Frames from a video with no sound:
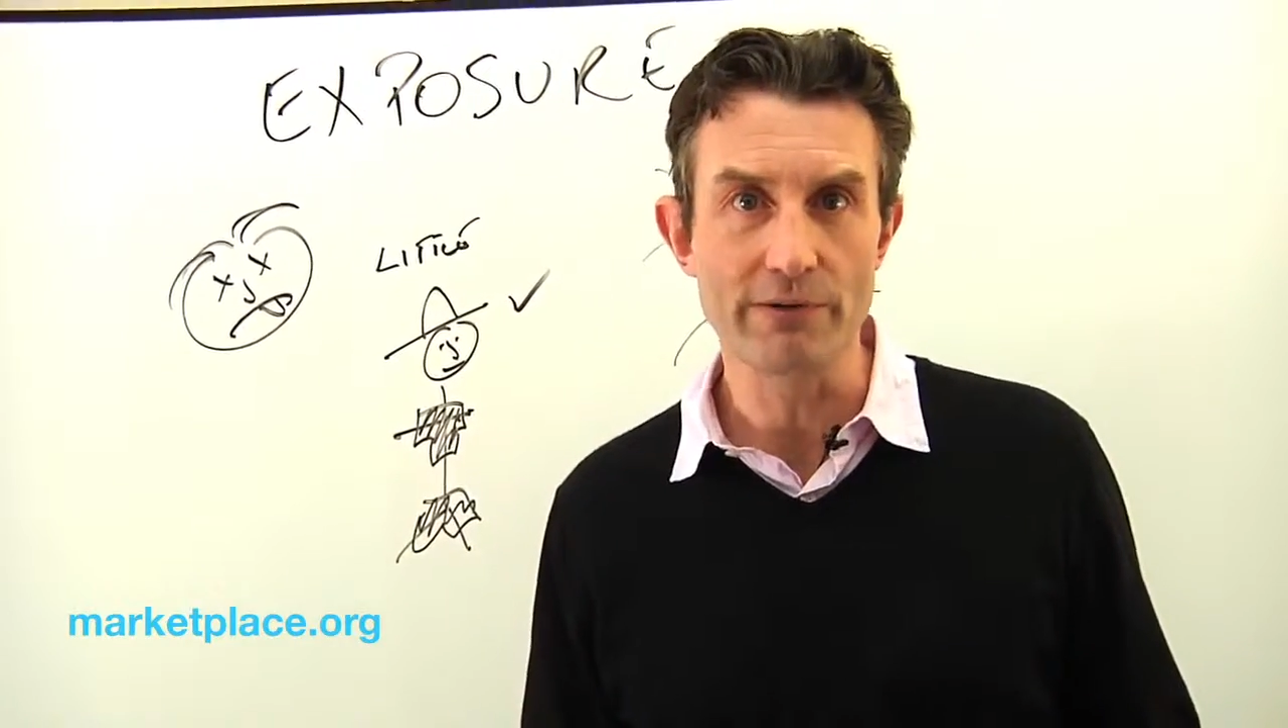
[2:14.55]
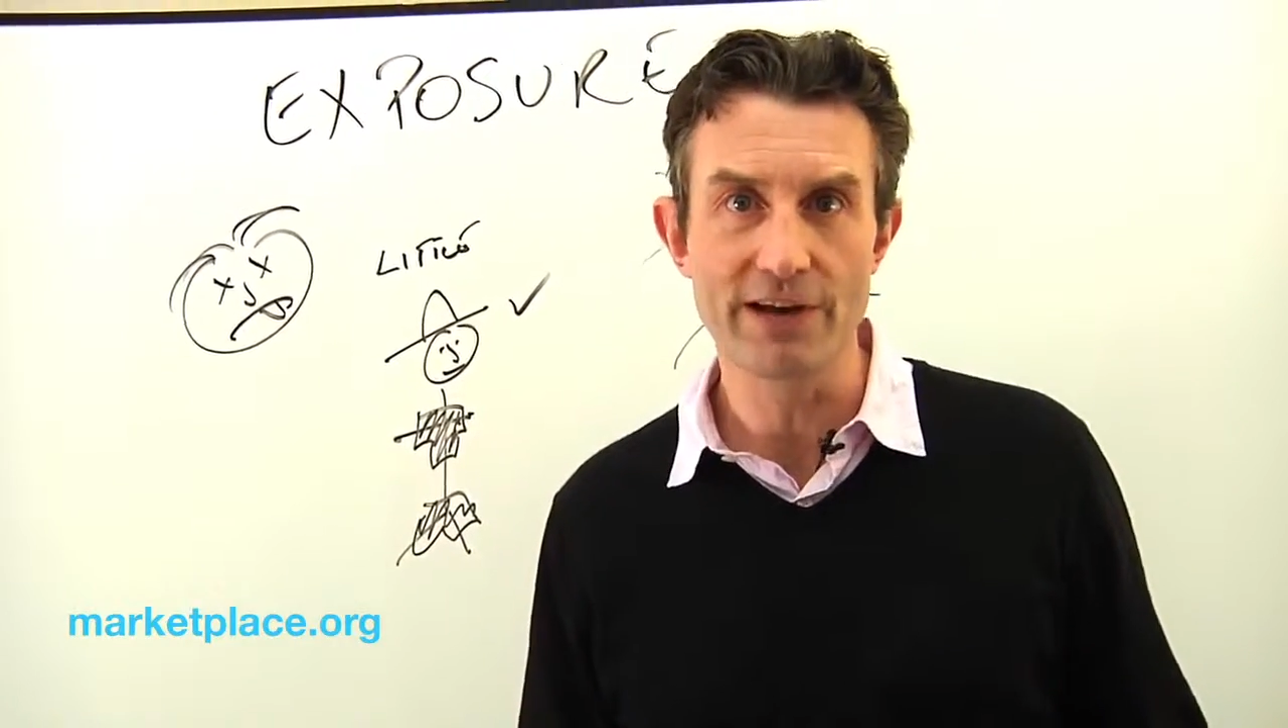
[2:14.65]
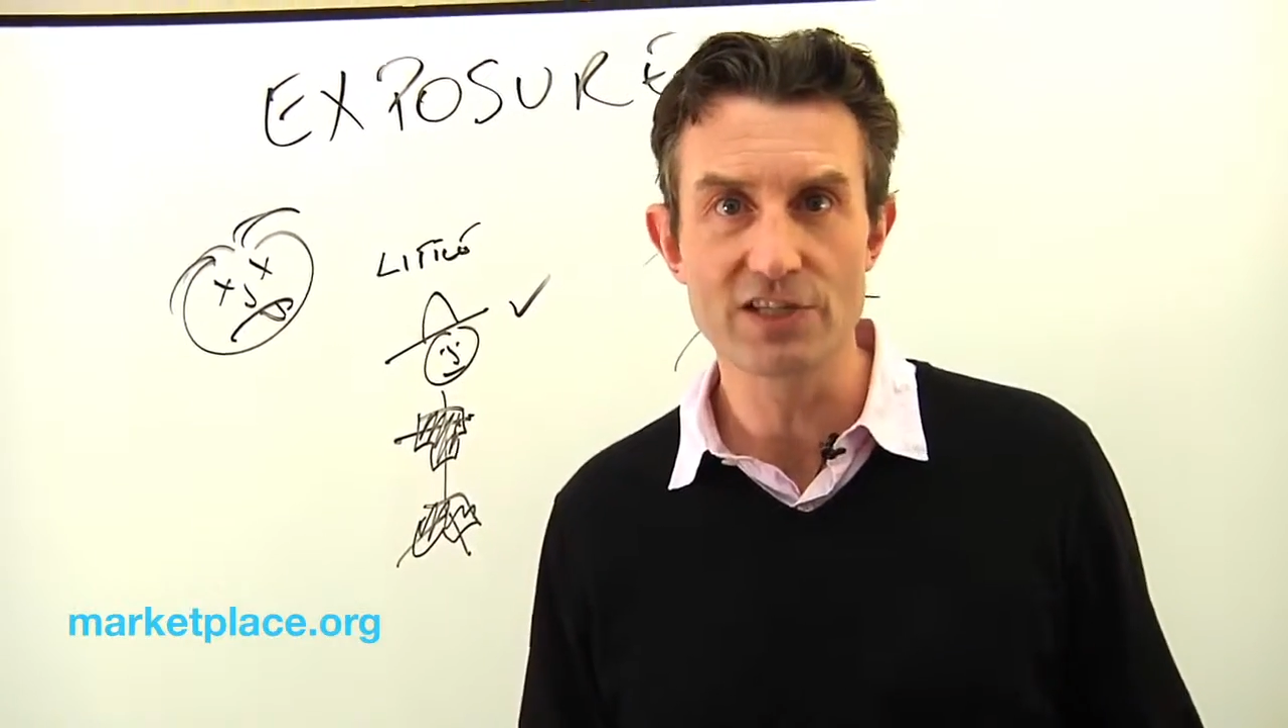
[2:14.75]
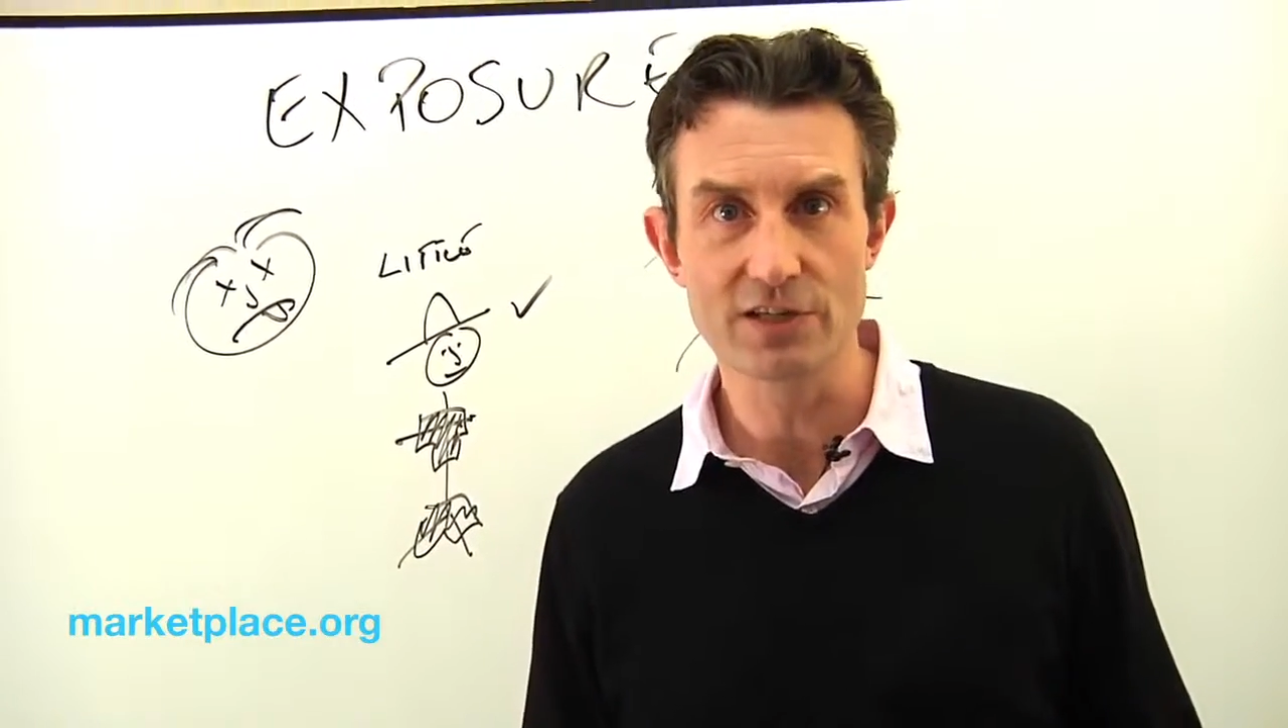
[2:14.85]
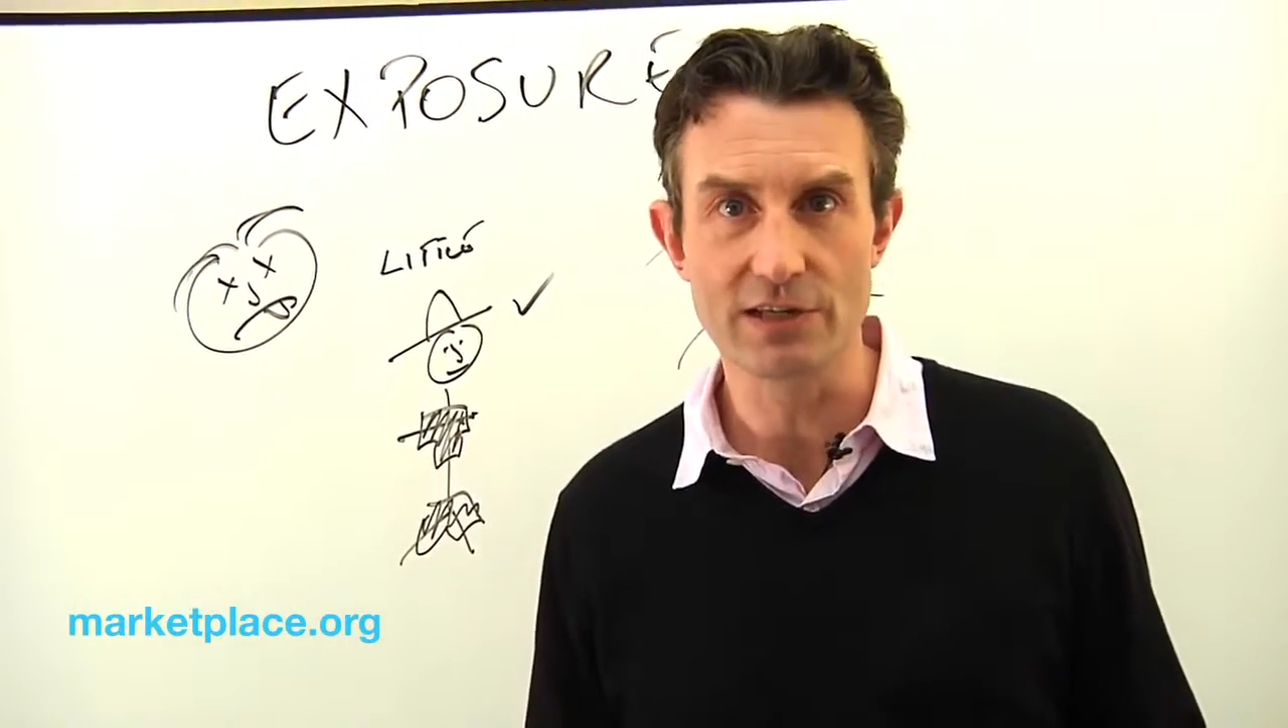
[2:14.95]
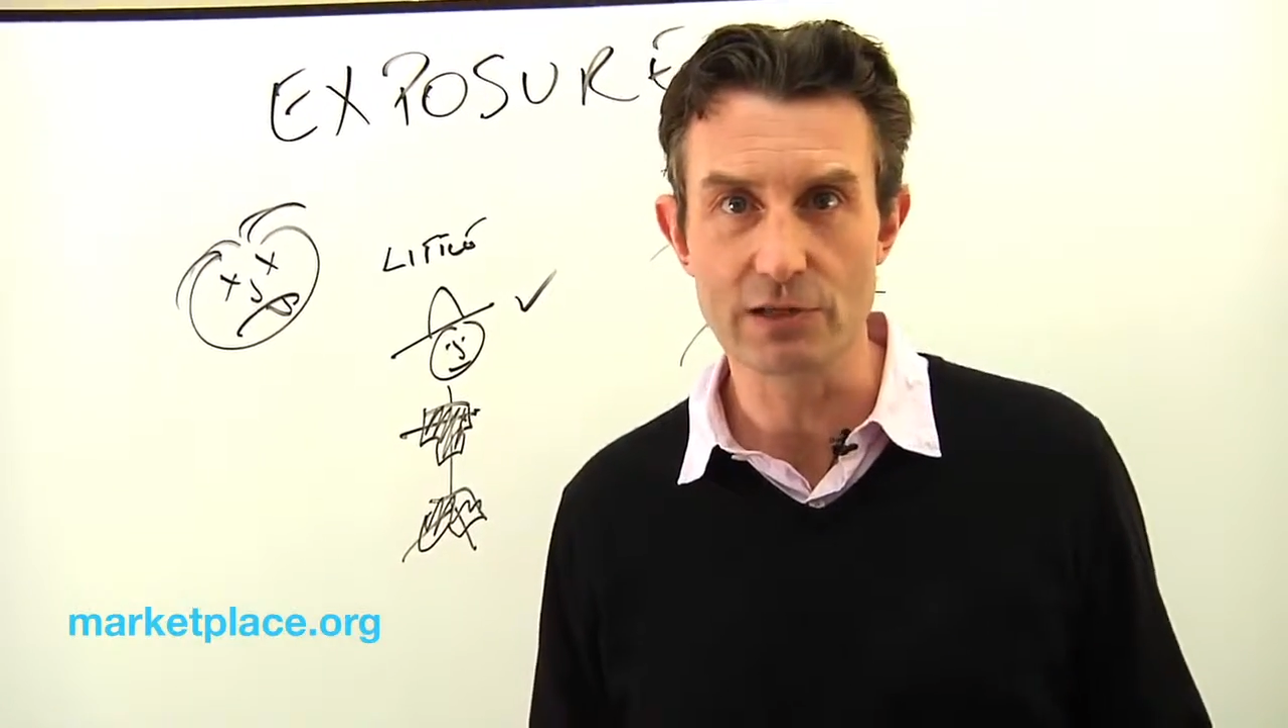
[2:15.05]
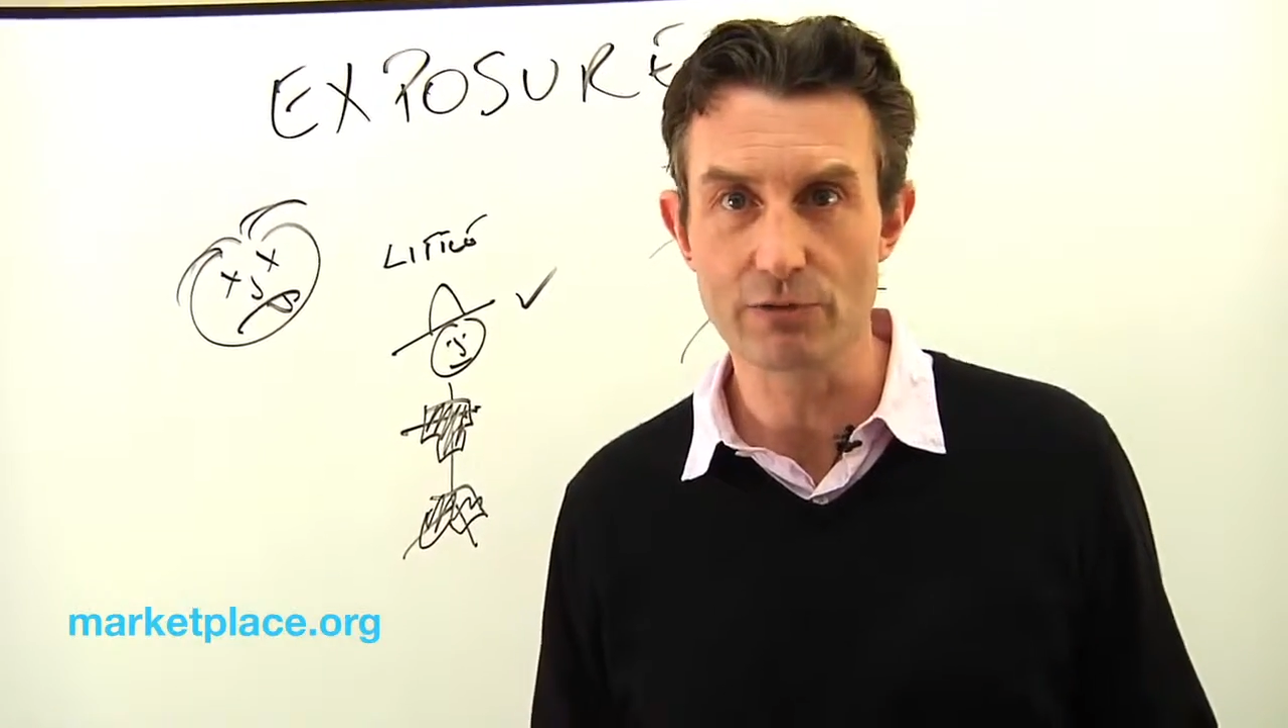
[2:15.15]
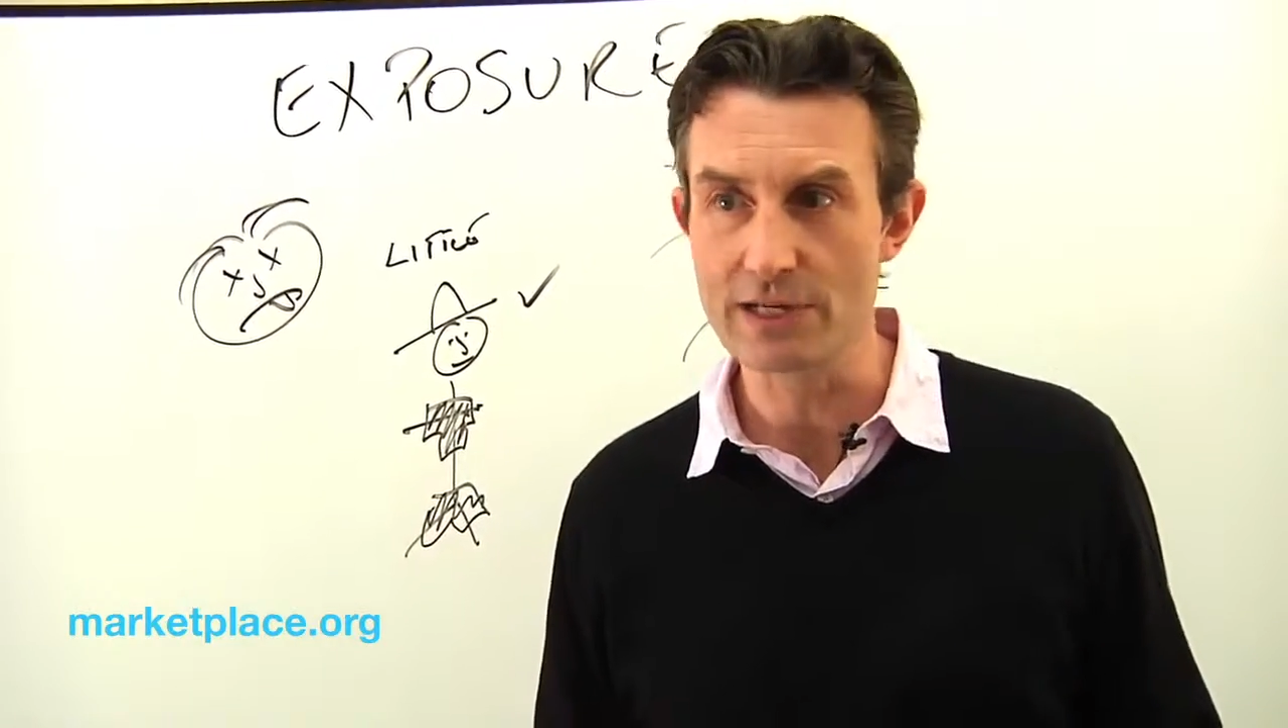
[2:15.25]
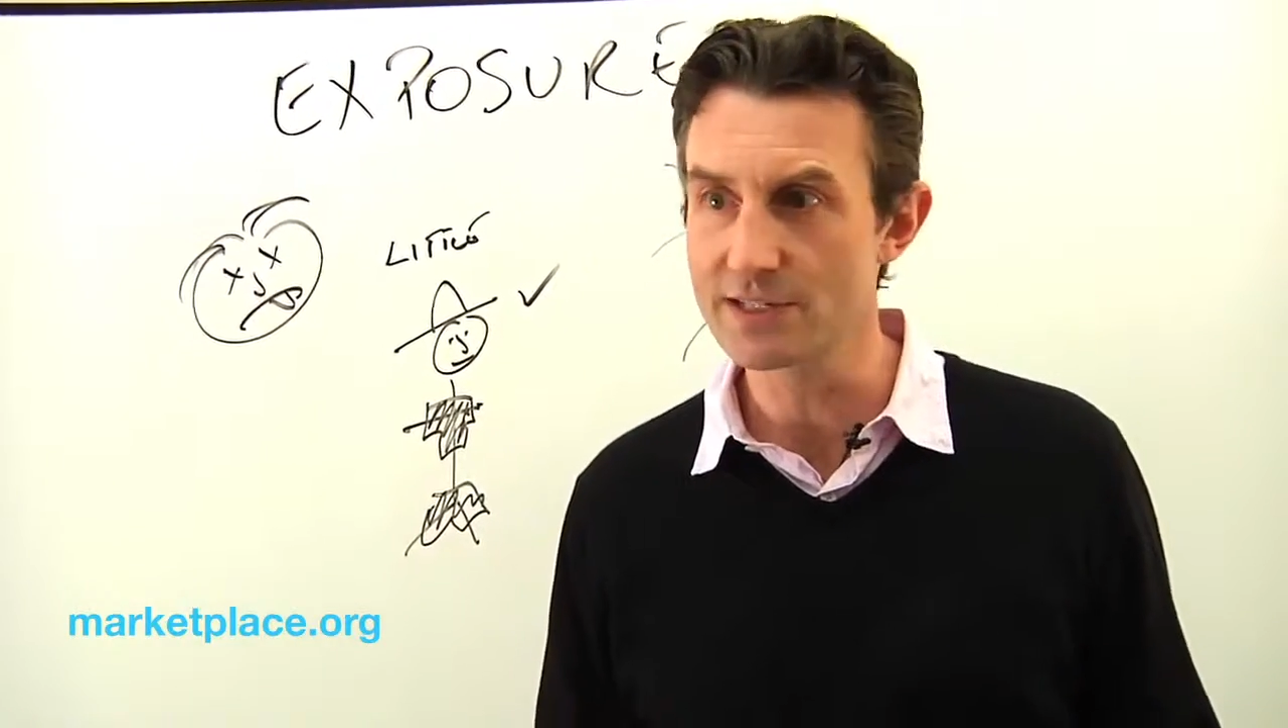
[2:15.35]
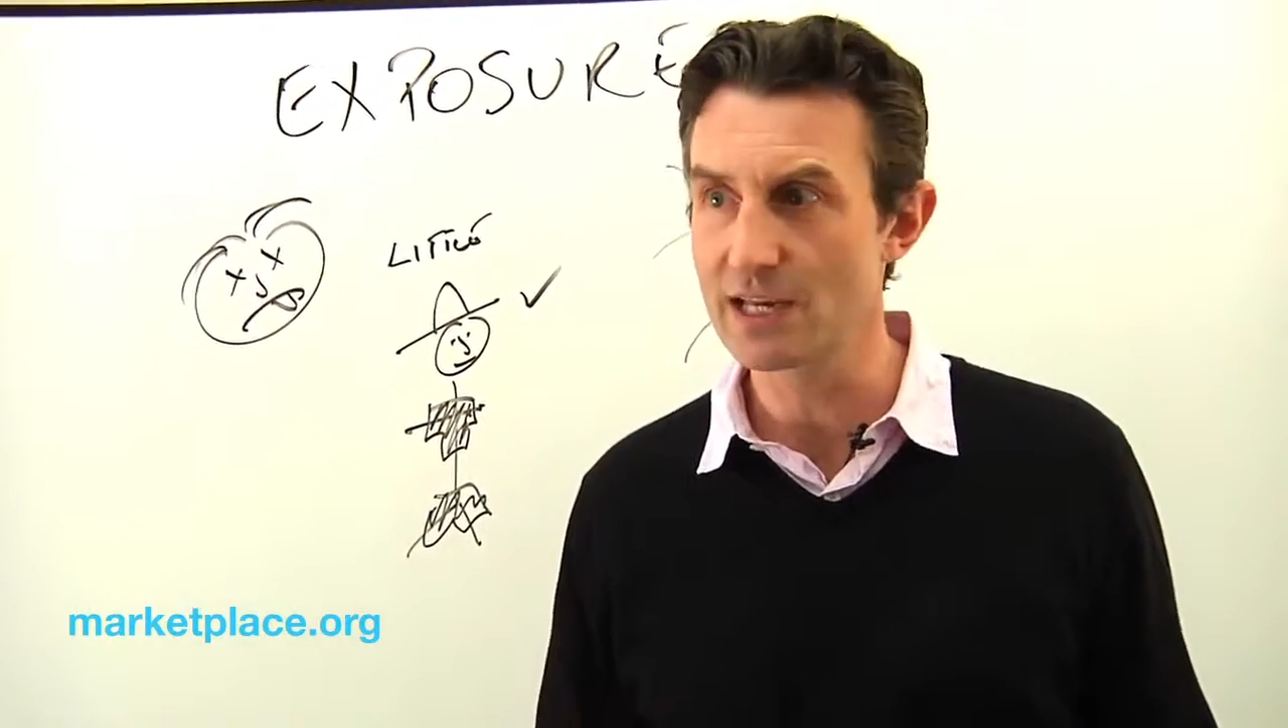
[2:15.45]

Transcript: invested in Greece,